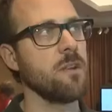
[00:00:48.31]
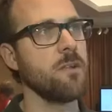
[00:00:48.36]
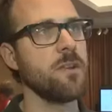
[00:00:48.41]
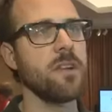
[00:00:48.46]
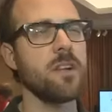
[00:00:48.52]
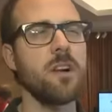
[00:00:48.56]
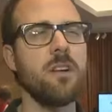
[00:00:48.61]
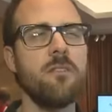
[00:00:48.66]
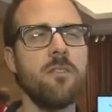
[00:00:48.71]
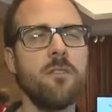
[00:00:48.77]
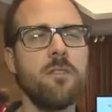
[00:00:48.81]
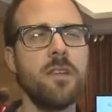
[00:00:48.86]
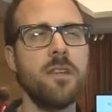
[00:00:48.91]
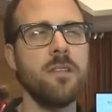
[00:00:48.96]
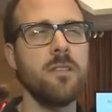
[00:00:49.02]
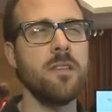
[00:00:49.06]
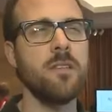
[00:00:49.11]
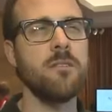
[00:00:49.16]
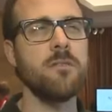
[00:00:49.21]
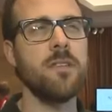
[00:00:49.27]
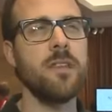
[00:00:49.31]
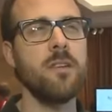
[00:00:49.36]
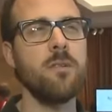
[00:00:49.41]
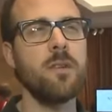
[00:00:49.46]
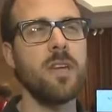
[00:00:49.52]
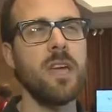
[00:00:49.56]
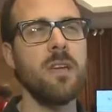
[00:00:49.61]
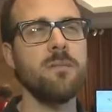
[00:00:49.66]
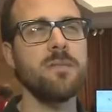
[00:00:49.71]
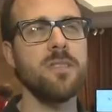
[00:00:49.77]
very covered in
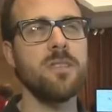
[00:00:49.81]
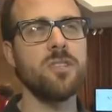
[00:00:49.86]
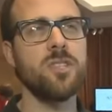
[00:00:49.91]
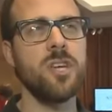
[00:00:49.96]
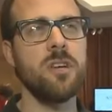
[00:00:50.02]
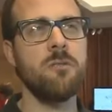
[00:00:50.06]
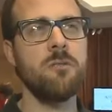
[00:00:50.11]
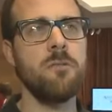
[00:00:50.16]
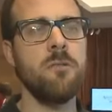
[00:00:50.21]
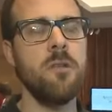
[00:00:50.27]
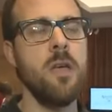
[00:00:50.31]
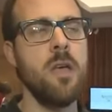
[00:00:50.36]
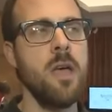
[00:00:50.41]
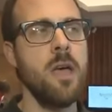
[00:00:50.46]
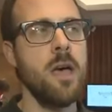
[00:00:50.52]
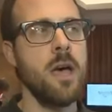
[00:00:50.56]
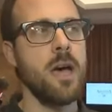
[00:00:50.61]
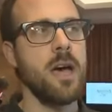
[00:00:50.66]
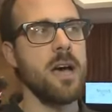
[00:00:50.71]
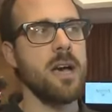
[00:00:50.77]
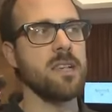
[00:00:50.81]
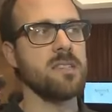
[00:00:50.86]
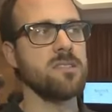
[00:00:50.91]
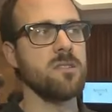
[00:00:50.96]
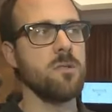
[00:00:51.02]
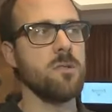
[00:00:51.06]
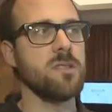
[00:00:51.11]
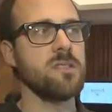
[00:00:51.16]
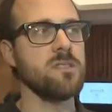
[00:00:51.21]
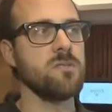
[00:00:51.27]
video games in general.
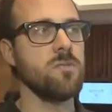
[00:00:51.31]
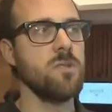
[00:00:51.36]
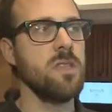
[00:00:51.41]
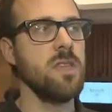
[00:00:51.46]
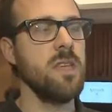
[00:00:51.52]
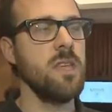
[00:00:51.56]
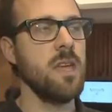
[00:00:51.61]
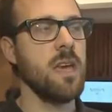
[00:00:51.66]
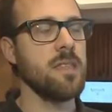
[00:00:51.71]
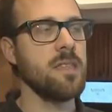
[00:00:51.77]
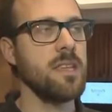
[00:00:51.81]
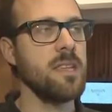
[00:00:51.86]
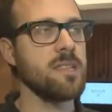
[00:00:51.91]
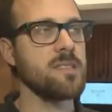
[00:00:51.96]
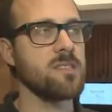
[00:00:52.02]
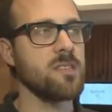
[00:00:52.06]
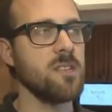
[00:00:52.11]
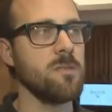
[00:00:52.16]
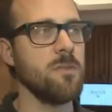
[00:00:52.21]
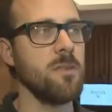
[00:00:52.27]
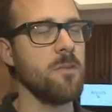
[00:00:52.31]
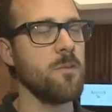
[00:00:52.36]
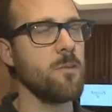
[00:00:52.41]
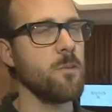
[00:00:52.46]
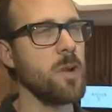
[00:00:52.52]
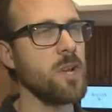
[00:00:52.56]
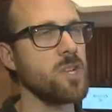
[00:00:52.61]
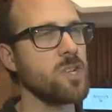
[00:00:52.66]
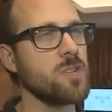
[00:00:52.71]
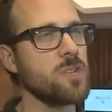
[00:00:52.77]
So it's really, I think it's going to be
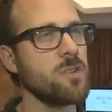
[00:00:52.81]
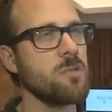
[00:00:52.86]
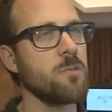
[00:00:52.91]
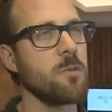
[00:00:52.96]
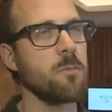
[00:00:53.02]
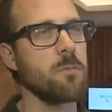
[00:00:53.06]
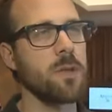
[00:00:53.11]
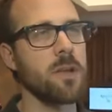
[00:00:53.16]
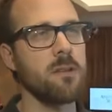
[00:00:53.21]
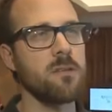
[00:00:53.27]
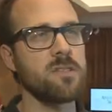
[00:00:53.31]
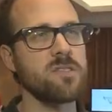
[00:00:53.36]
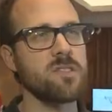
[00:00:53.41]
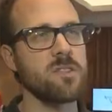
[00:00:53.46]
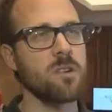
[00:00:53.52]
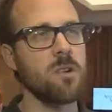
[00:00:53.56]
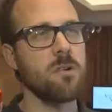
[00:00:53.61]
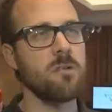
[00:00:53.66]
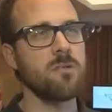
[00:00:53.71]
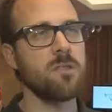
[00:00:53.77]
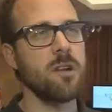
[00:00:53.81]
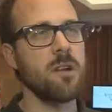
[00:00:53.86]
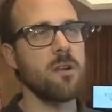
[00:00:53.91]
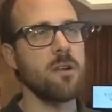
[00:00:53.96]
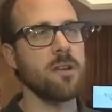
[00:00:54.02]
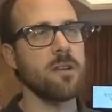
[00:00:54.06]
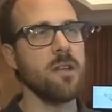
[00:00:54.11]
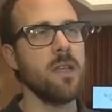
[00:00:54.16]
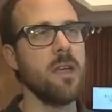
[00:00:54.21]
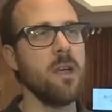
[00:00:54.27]
fresh for players to go
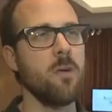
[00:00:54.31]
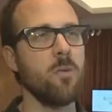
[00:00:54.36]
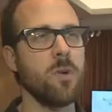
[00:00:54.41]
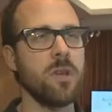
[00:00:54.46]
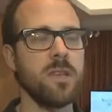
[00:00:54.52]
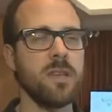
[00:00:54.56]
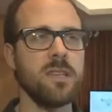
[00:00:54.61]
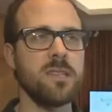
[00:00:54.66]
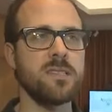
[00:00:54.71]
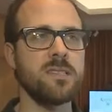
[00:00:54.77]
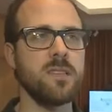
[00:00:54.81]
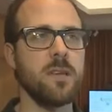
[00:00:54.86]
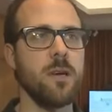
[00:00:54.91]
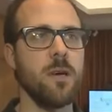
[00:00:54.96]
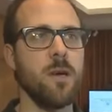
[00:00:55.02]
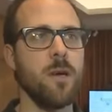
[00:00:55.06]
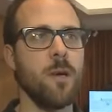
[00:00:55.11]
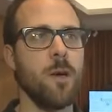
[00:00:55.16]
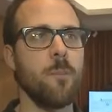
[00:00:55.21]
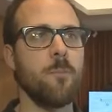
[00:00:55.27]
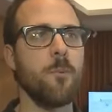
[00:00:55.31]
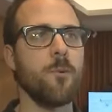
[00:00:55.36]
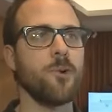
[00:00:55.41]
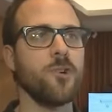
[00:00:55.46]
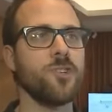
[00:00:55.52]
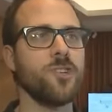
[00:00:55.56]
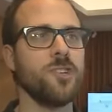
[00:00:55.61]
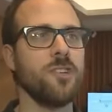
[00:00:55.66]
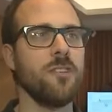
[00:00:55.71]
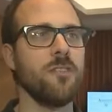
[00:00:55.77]
there and witness a
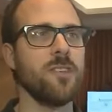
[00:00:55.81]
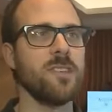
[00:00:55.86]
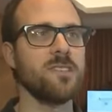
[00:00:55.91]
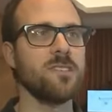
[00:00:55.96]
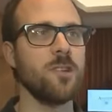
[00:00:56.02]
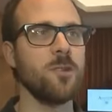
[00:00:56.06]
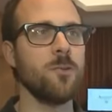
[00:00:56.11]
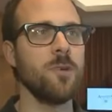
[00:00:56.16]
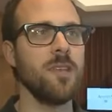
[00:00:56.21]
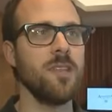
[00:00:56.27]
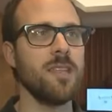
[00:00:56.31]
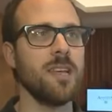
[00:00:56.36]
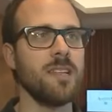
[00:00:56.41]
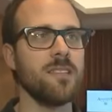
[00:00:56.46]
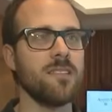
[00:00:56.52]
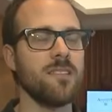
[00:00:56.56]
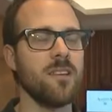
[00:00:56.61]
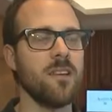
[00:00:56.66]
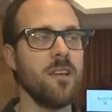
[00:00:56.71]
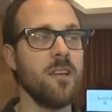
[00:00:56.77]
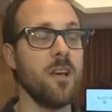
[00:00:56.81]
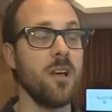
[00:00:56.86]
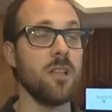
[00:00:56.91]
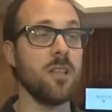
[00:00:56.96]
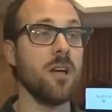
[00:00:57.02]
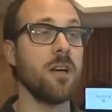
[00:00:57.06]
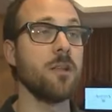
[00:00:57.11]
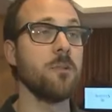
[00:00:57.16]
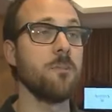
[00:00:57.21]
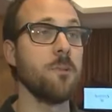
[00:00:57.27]
portion of history that a
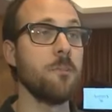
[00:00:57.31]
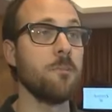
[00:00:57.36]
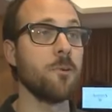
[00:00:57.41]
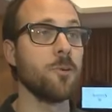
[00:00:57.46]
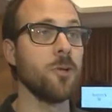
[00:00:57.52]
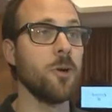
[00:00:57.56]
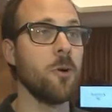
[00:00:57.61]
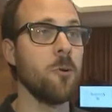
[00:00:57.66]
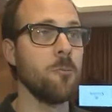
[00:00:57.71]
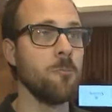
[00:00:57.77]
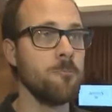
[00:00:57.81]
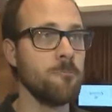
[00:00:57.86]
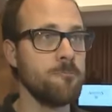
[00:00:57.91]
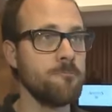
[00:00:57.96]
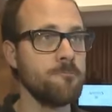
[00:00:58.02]
lot of people know.